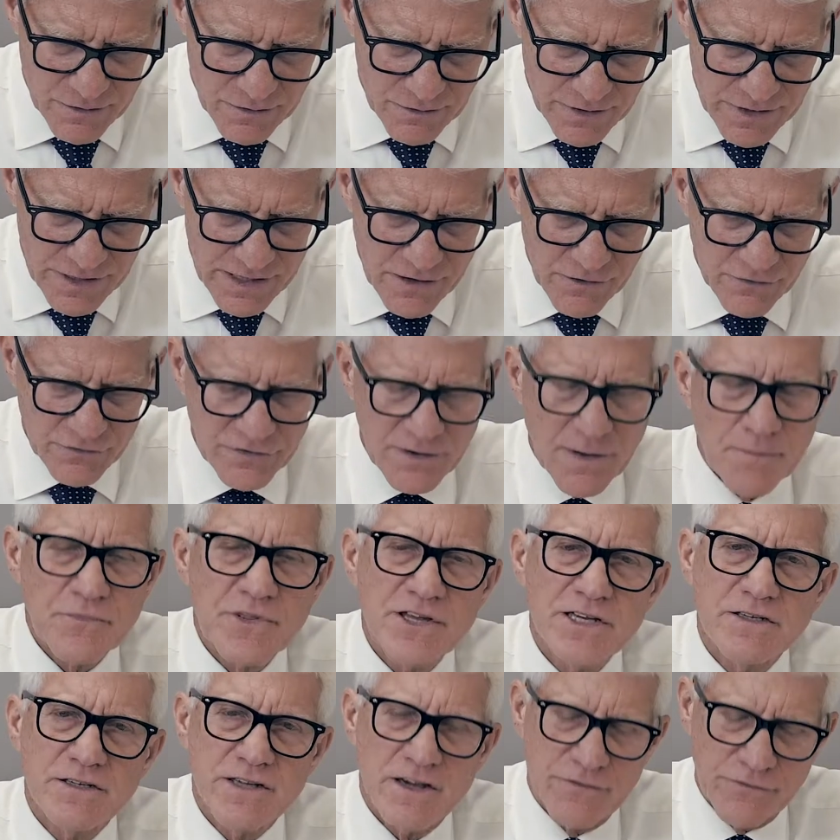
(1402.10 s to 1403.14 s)
Here's
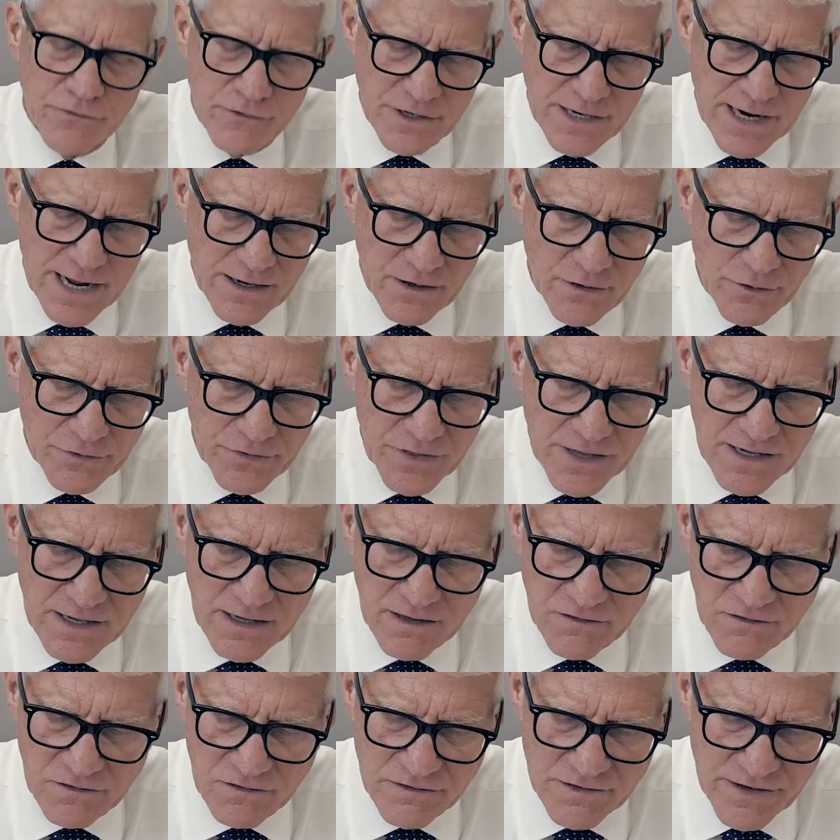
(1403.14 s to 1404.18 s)
something different. I don't think
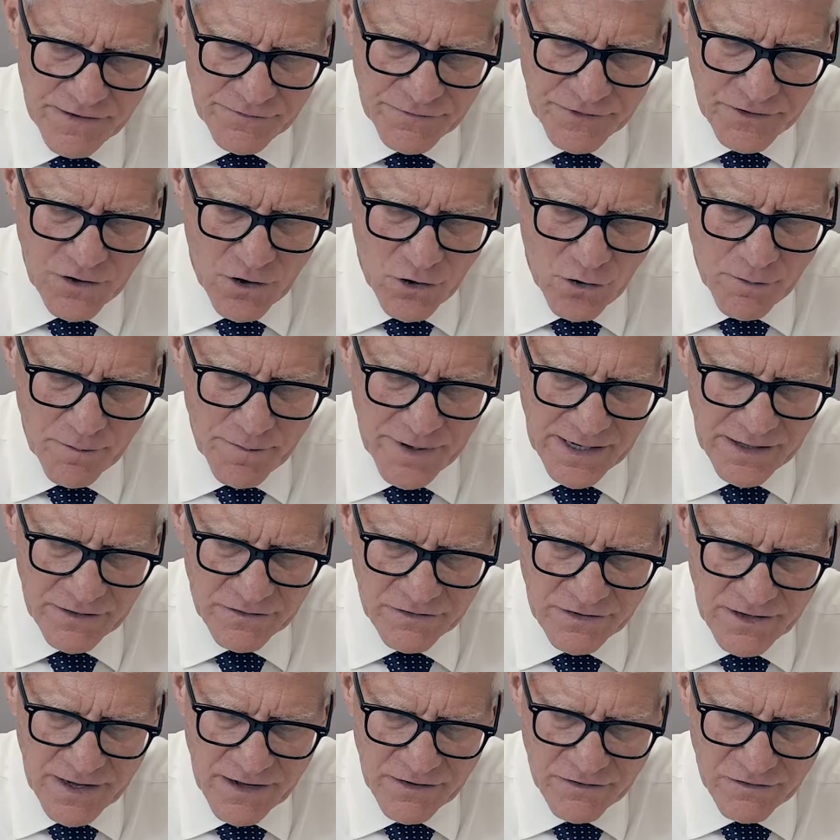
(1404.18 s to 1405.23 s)
it's difficult, but it
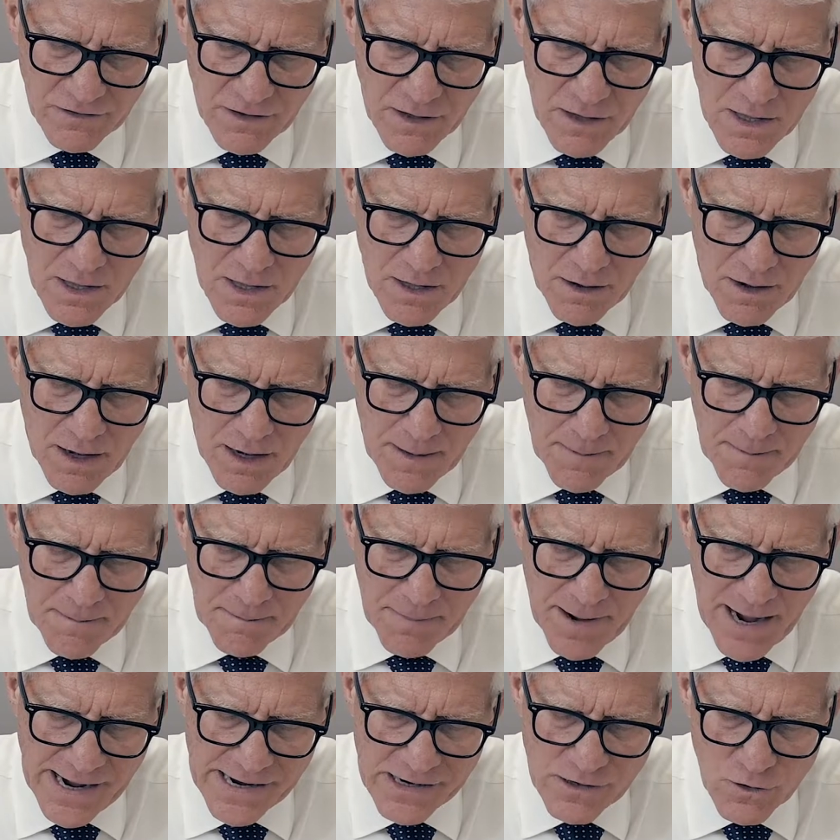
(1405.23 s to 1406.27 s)
says
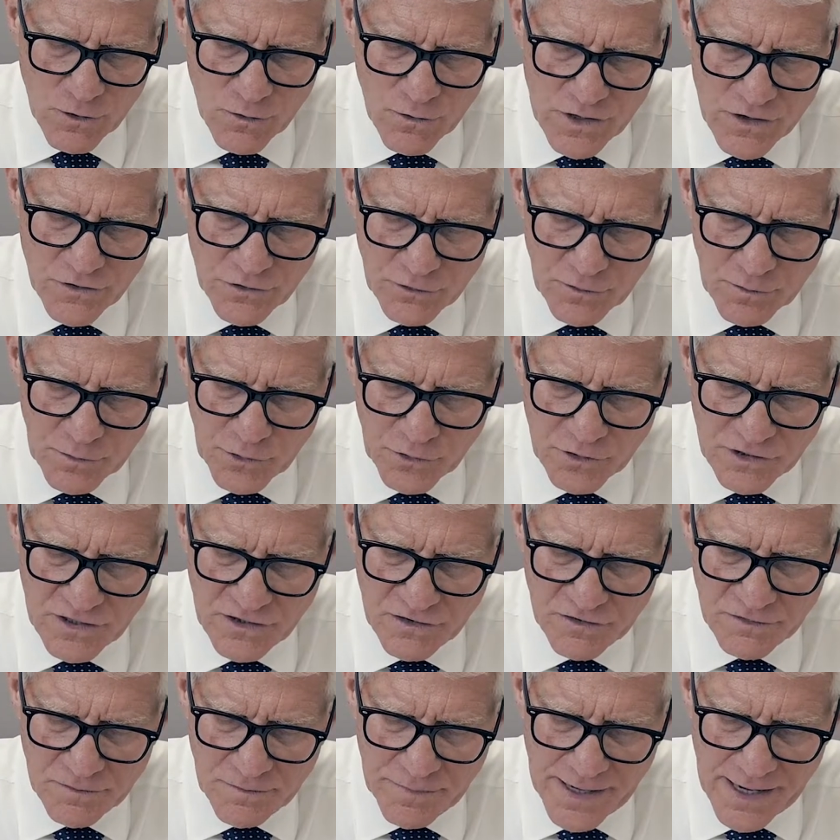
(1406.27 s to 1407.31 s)
buyer agrees to
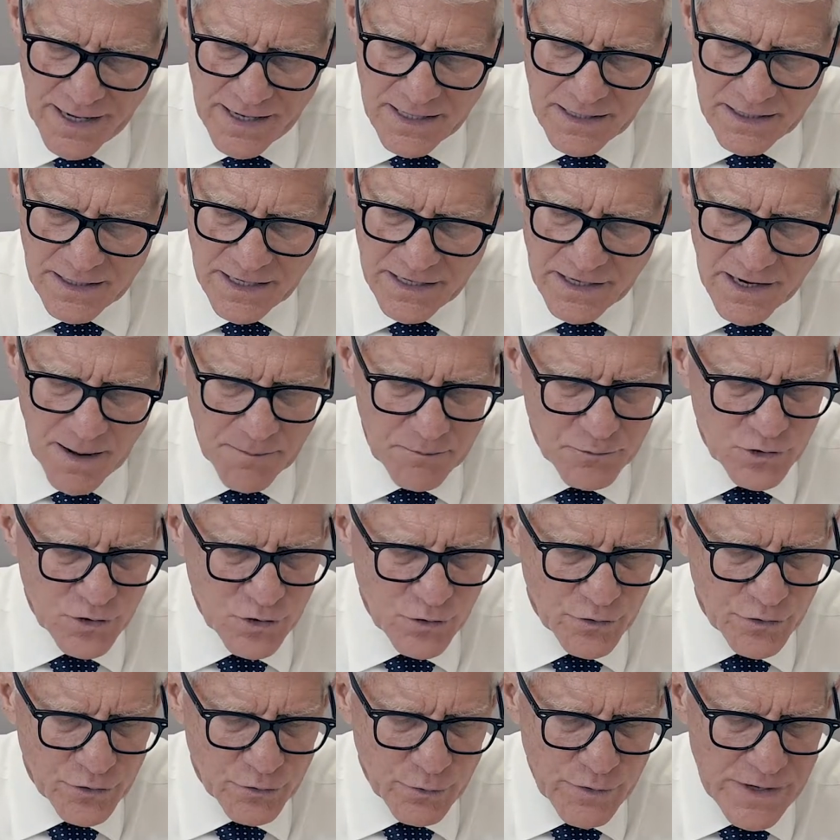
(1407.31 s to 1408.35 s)
participate in up
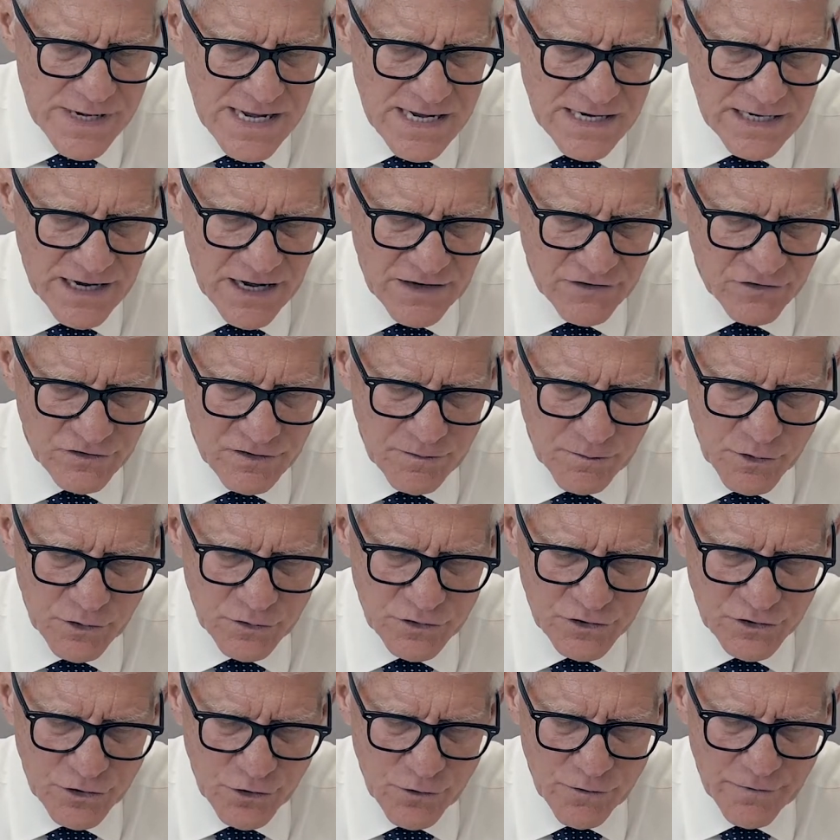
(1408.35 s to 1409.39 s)
to 3 customer
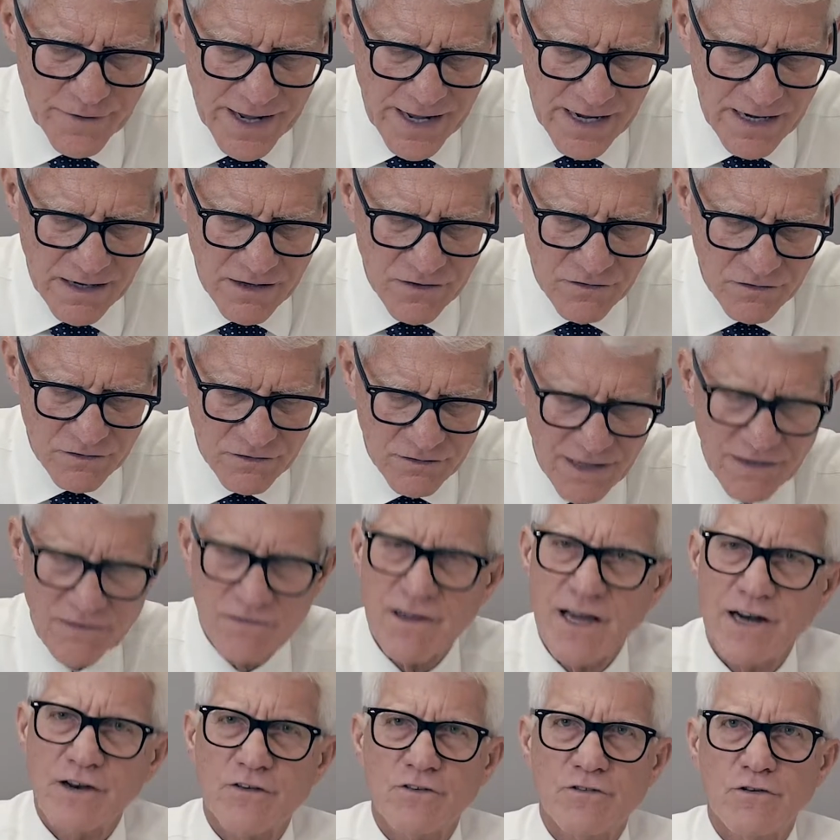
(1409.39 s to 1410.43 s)
surveys. That's
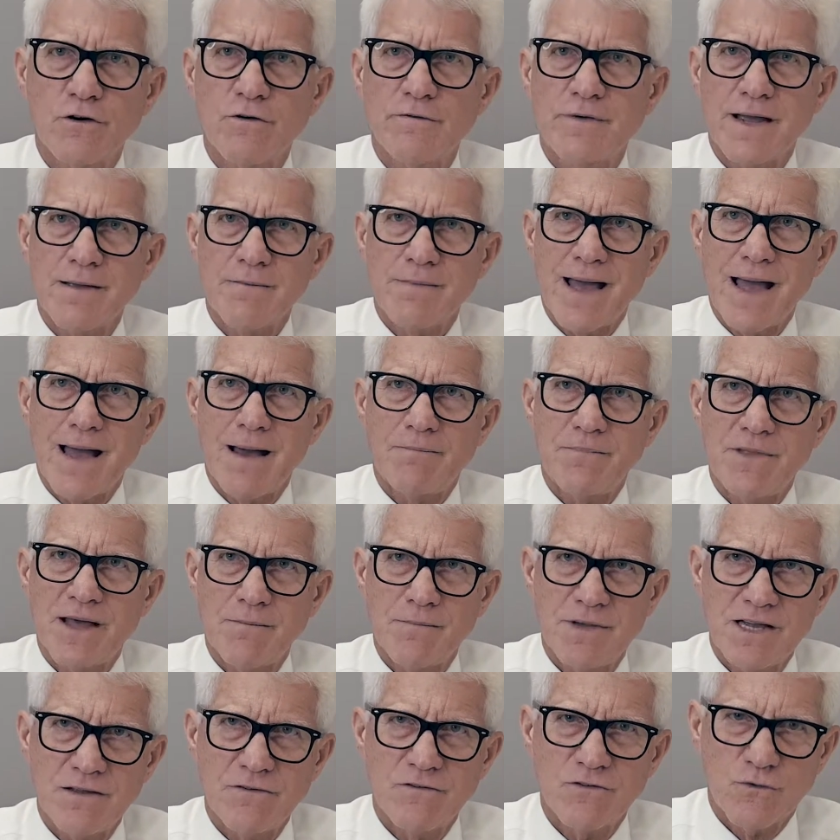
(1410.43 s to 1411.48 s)
not a survey map, that
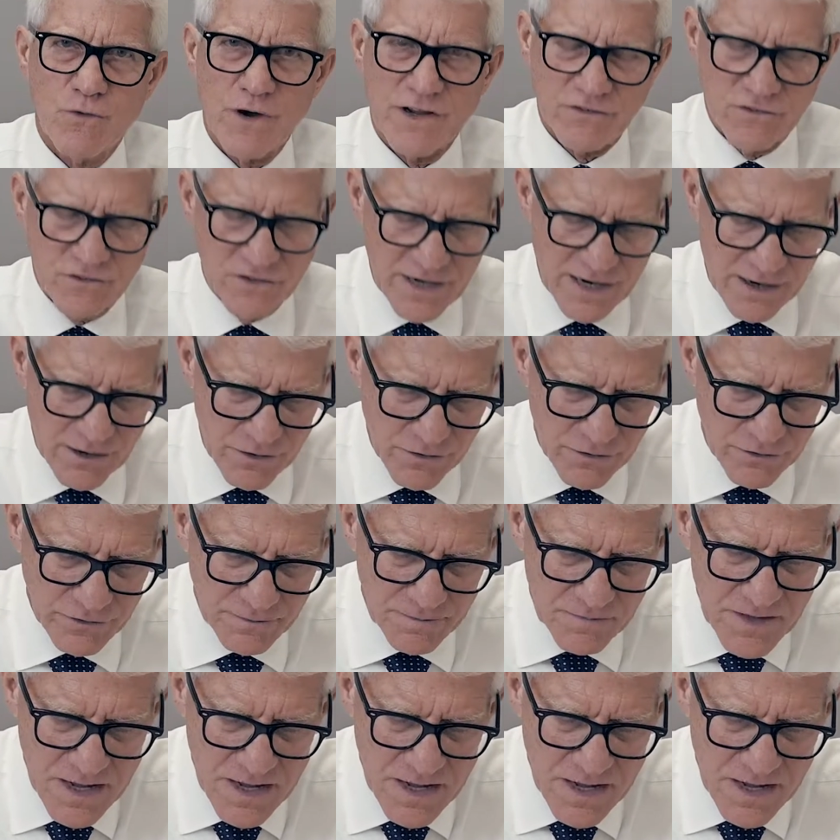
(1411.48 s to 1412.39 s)
means questionnaires,